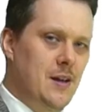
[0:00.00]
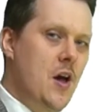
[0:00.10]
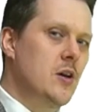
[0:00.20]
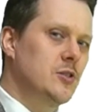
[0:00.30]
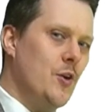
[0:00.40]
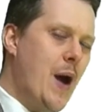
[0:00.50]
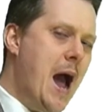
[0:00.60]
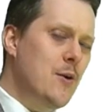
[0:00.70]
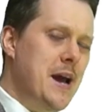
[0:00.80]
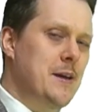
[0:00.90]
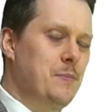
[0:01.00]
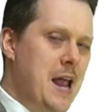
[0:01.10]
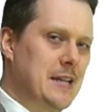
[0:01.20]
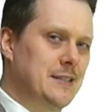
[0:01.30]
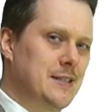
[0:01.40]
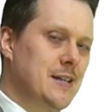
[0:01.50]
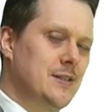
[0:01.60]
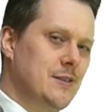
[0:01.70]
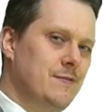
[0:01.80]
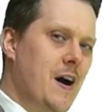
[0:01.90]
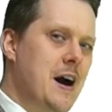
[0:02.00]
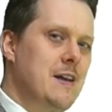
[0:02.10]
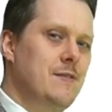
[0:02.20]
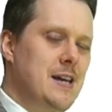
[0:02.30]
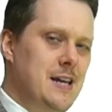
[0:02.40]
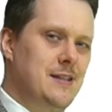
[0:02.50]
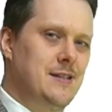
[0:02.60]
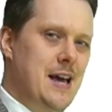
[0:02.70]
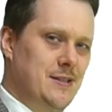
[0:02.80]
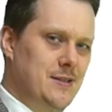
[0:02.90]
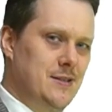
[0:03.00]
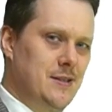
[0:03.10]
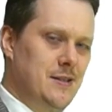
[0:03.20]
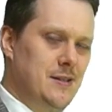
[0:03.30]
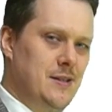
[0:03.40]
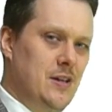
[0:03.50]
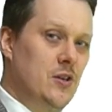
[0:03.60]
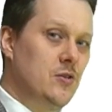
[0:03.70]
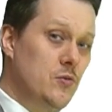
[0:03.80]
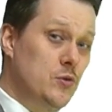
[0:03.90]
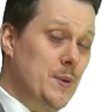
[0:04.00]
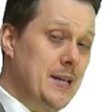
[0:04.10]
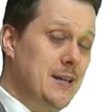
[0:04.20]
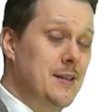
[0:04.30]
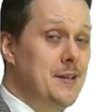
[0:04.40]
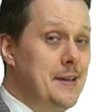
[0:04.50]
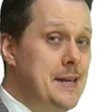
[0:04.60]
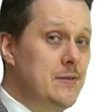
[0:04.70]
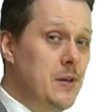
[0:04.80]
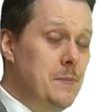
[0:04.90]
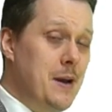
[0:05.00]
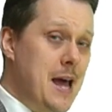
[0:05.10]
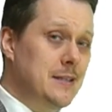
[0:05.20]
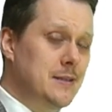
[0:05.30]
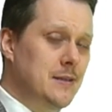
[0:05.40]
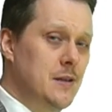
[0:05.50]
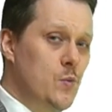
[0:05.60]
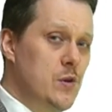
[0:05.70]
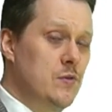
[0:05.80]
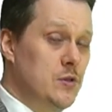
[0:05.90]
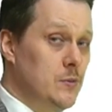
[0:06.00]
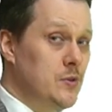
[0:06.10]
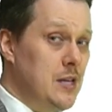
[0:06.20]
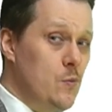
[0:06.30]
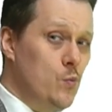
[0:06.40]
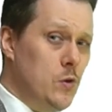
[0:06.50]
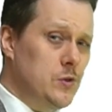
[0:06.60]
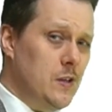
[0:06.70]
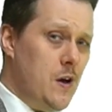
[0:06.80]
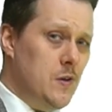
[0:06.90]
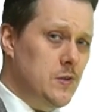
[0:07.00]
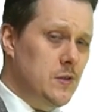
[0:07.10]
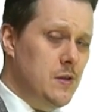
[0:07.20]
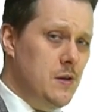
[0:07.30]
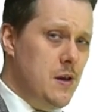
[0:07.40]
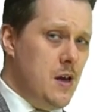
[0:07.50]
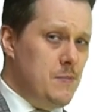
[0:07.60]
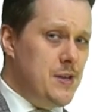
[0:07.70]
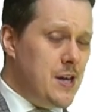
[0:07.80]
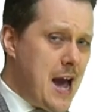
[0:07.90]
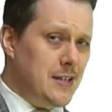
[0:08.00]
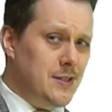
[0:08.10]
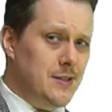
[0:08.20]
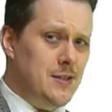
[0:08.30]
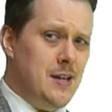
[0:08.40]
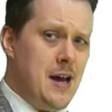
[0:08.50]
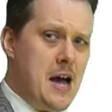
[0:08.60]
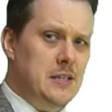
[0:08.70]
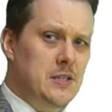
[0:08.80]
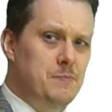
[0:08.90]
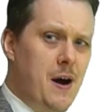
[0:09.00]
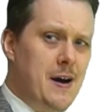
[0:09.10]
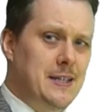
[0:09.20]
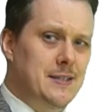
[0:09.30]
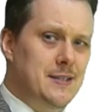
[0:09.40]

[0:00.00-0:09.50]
So how can a plant survive in the desert? Usually, the leaves on a plant will result in water loss. But the cactus has spines